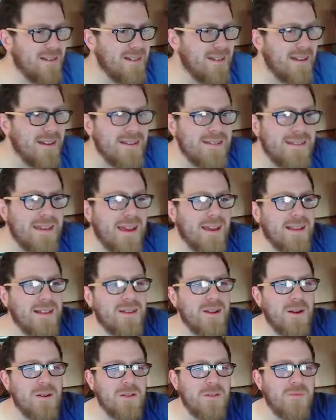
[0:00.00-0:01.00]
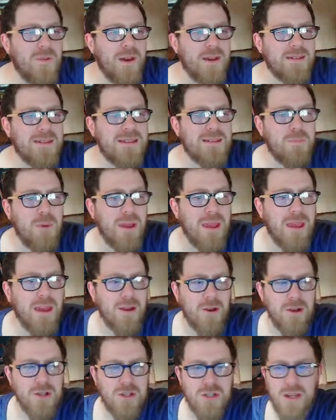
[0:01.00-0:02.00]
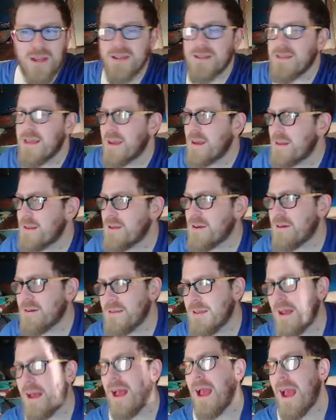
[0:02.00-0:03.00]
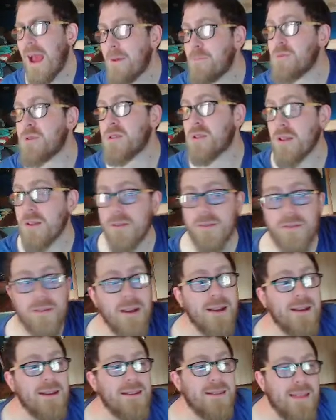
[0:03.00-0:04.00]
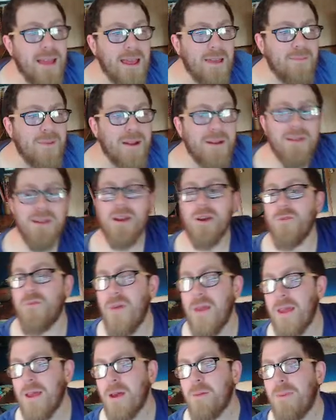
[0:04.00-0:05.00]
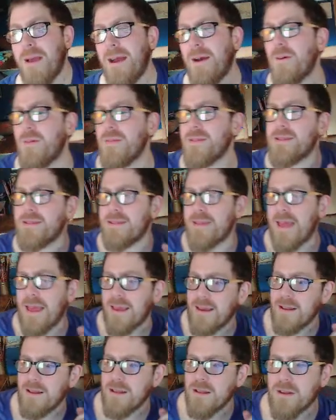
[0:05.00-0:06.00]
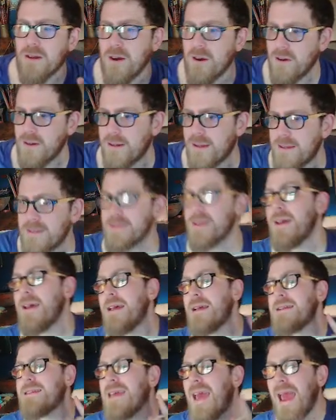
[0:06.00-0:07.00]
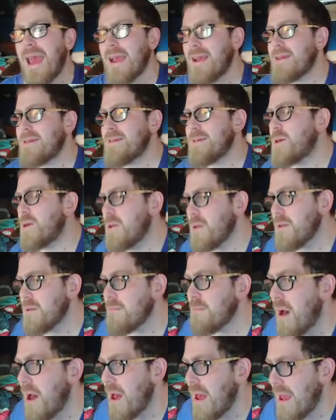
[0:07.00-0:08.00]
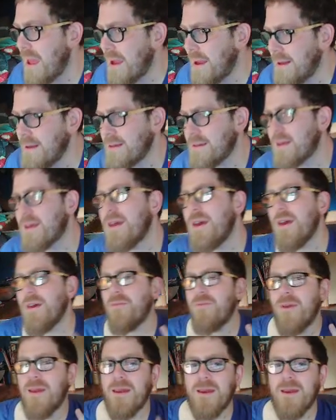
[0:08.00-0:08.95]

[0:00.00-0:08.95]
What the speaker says: Second Doctor versus Peter Cushing. Second Doctor, absolute demon. Think about the Second Doctor's tactical mind. Think